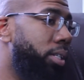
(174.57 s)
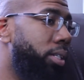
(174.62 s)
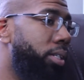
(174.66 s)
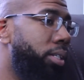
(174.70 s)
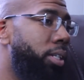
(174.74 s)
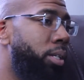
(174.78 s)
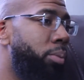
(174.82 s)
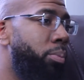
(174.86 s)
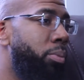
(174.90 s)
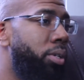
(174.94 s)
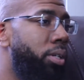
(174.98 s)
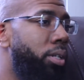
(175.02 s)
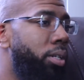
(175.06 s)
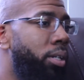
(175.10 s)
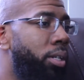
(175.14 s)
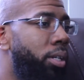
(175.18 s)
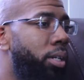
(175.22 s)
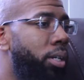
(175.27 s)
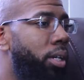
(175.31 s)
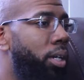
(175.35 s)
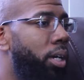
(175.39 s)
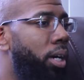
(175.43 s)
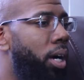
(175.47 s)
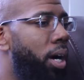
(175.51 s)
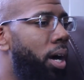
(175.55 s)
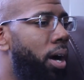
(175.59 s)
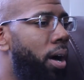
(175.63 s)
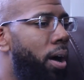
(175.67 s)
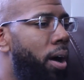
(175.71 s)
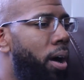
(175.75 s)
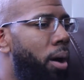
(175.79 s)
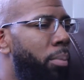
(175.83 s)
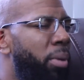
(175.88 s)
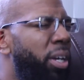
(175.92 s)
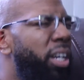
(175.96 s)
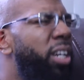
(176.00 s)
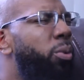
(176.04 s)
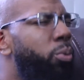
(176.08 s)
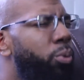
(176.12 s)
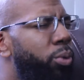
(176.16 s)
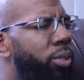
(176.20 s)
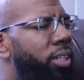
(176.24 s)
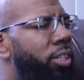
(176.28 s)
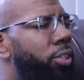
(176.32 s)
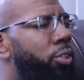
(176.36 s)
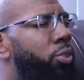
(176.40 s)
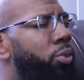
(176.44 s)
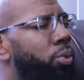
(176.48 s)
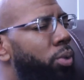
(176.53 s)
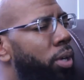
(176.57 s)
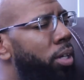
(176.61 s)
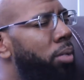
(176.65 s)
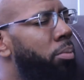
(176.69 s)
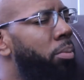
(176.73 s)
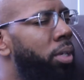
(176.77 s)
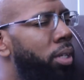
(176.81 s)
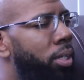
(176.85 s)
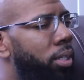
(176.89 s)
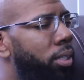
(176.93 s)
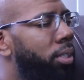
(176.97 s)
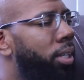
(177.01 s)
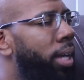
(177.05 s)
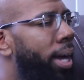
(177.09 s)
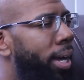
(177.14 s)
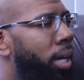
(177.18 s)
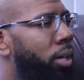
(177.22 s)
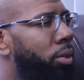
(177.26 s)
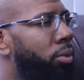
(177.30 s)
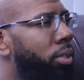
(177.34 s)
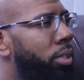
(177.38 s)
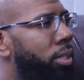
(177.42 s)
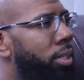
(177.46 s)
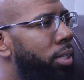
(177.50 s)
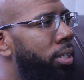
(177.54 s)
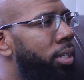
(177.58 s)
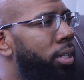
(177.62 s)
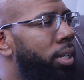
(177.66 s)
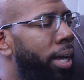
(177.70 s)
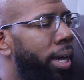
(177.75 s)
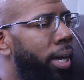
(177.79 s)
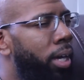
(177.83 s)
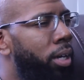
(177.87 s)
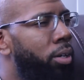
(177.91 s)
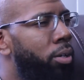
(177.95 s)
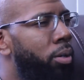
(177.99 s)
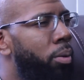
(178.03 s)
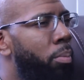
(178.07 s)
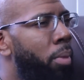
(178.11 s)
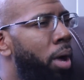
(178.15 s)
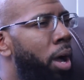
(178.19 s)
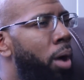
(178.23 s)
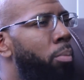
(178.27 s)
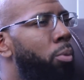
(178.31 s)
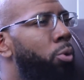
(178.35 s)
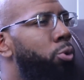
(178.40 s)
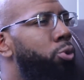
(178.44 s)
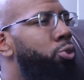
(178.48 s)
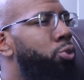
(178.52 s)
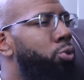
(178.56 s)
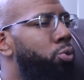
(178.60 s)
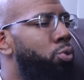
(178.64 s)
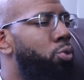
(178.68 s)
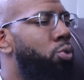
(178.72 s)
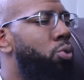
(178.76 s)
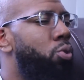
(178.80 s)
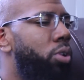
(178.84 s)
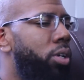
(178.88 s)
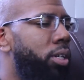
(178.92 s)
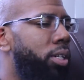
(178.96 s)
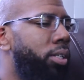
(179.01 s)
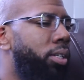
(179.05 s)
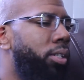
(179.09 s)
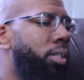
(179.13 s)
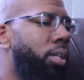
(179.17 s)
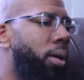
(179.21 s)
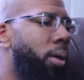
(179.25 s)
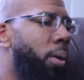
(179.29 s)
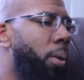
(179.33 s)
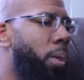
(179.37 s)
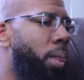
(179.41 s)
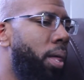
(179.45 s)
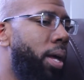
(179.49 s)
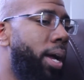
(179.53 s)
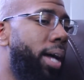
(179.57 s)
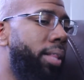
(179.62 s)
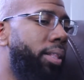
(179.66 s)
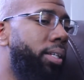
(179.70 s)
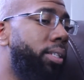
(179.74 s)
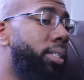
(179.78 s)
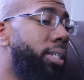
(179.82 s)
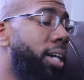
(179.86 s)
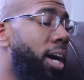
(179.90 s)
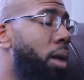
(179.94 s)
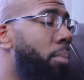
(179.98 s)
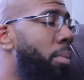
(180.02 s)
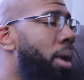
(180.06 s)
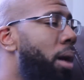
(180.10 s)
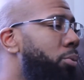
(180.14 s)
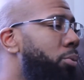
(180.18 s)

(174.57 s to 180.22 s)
anemia. And it really struck me like on my emotional core, because at the time I